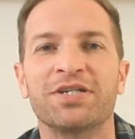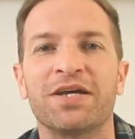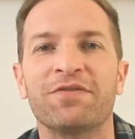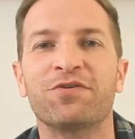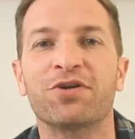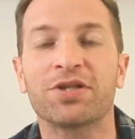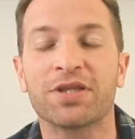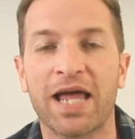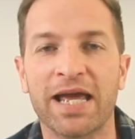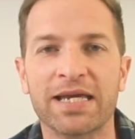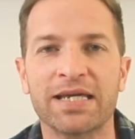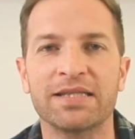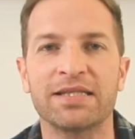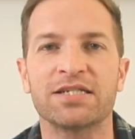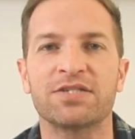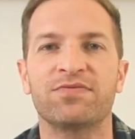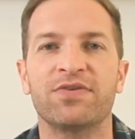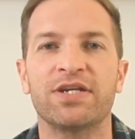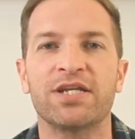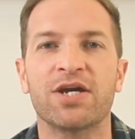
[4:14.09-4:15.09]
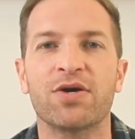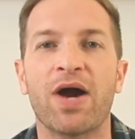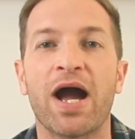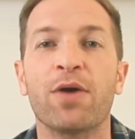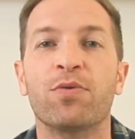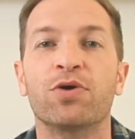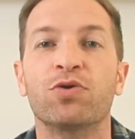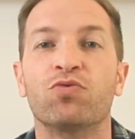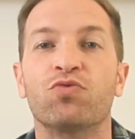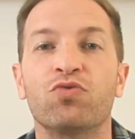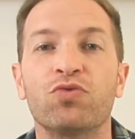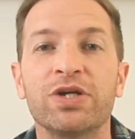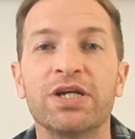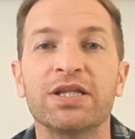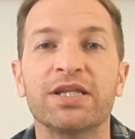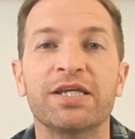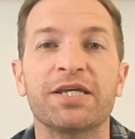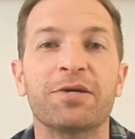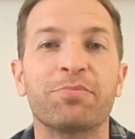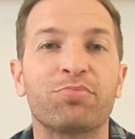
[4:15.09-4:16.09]
If you're liking this video, I would
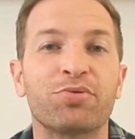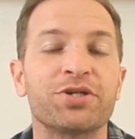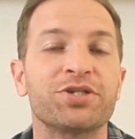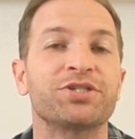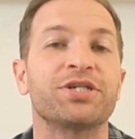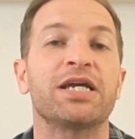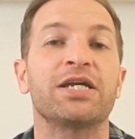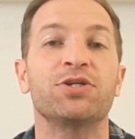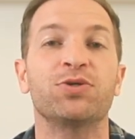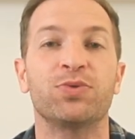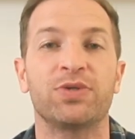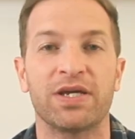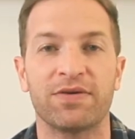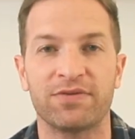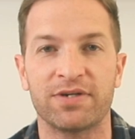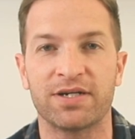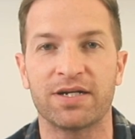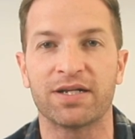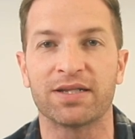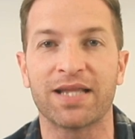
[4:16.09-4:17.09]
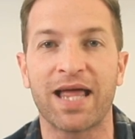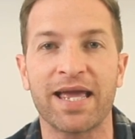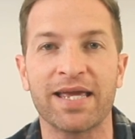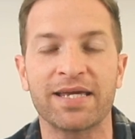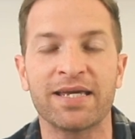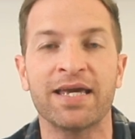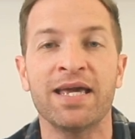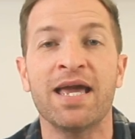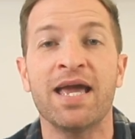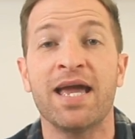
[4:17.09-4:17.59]
really appreciate you giving it a like